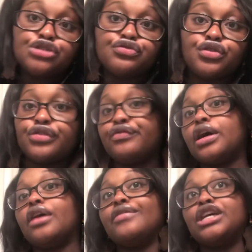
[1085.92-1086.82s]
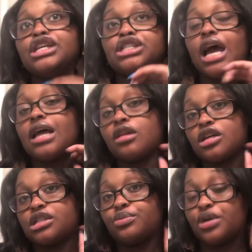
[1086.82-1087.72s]
245-ish. I had
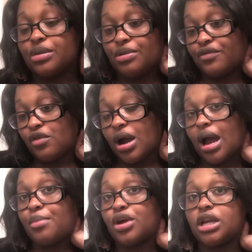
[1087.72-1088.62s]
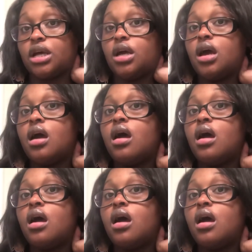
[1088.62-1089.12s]
lost some weight before I got pregnant.